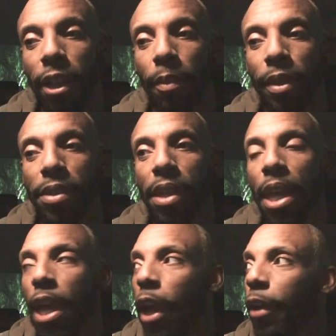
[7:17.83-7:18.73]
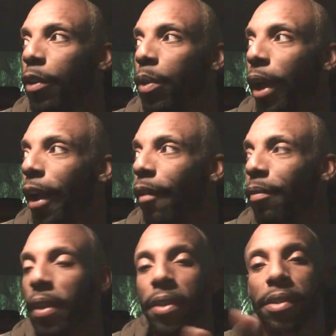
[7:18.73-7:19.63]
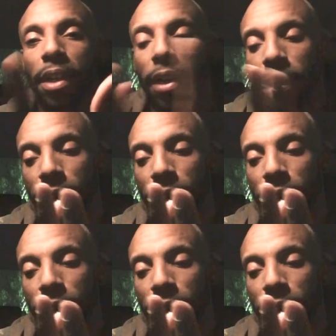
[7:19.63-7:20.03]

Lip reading: elements. And you have this